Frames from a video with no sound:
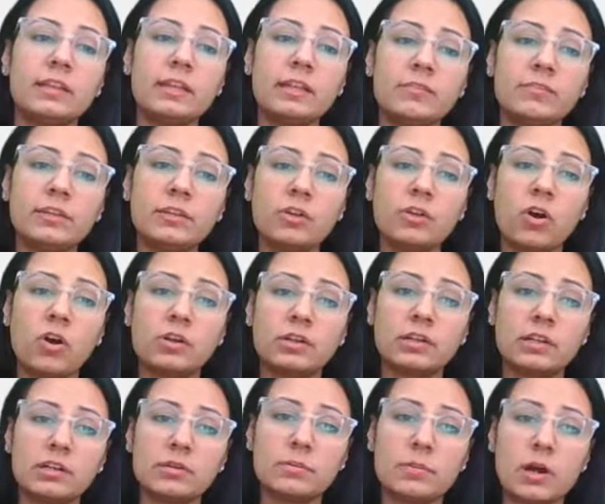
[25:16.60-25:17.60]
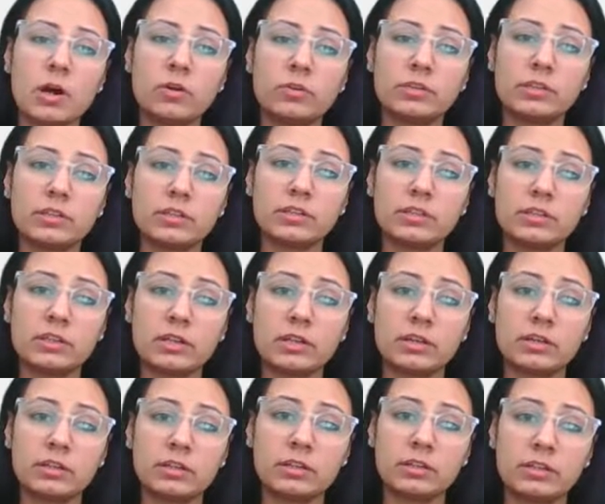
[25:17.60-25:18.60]
Then we talk about
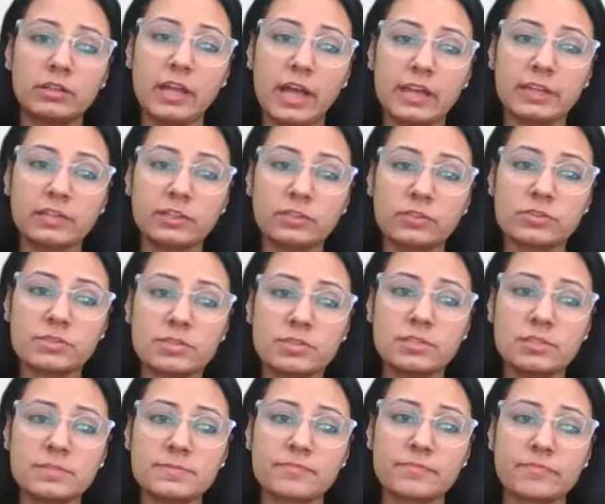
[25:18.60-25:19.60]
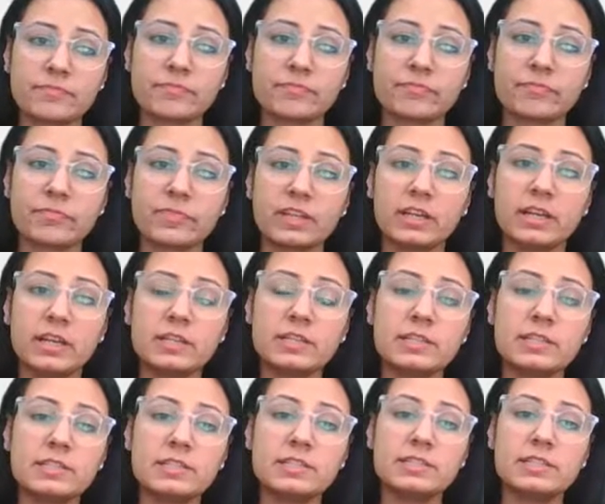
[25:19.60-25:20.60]
the diagnosis.
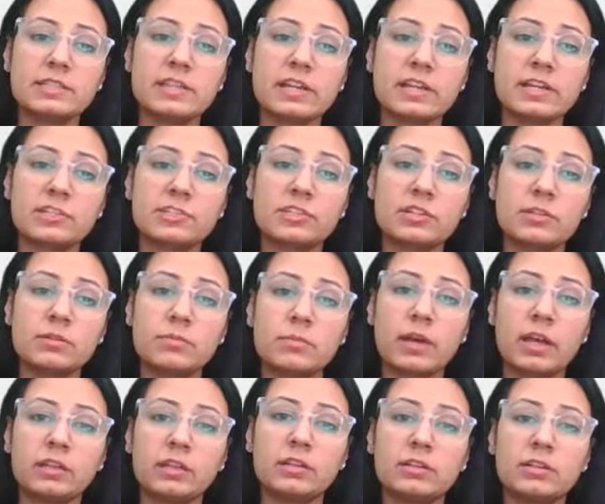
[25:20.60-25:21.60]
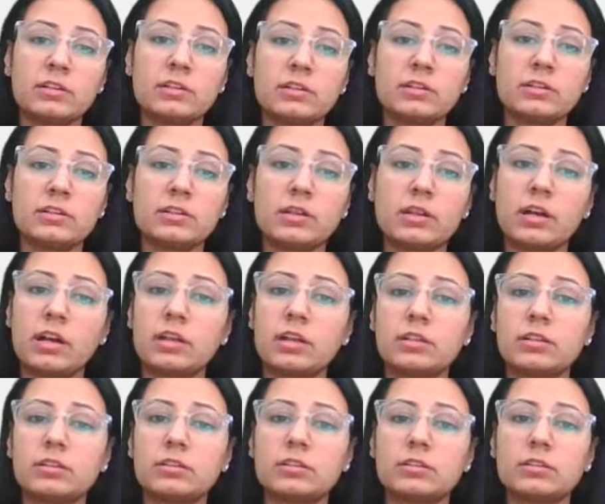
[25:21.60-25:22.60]
It is detection by the
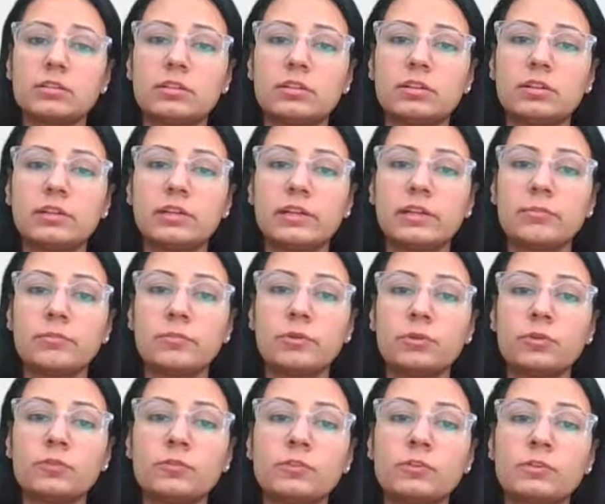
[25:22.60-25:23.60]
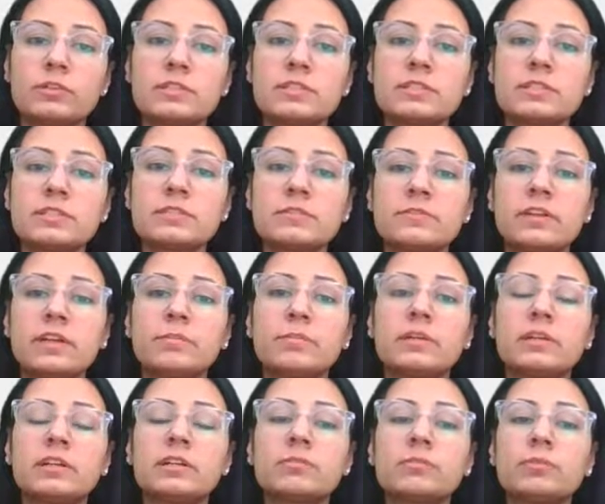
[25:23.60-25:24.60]
immunofluorescence, where
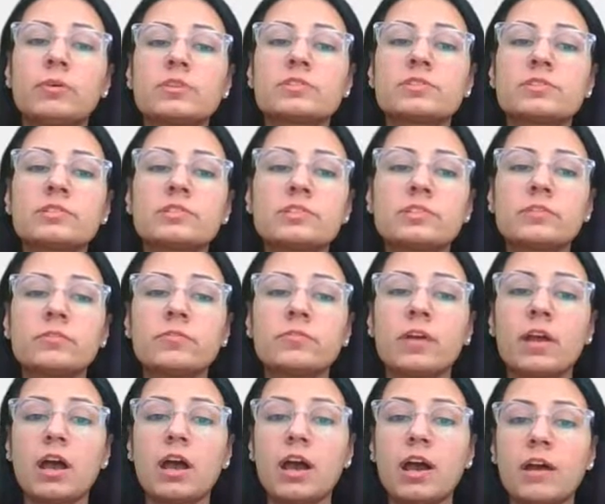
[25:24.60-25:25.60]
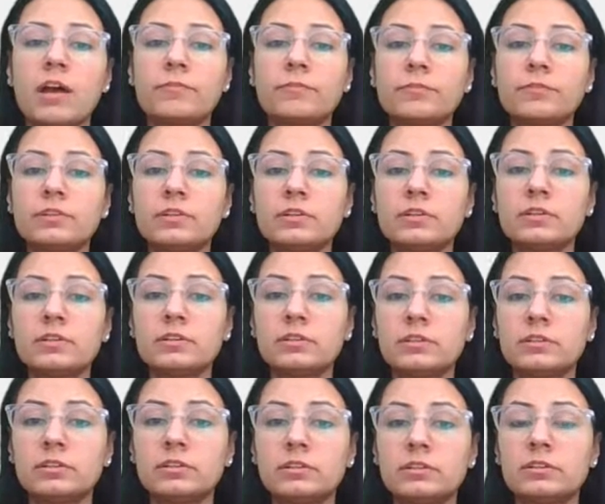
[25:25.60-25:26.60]
become positive after
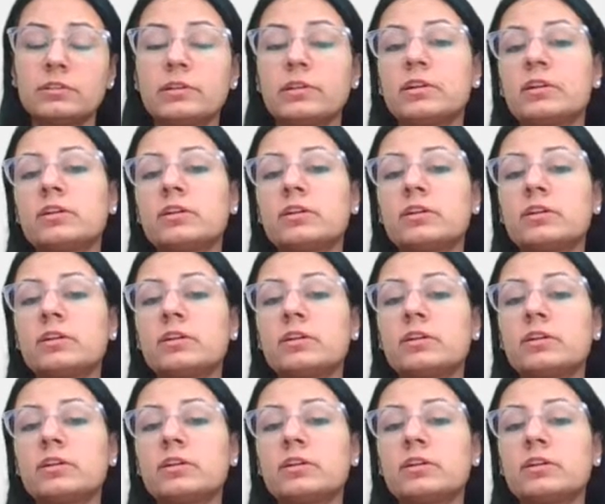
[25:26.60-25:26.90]
the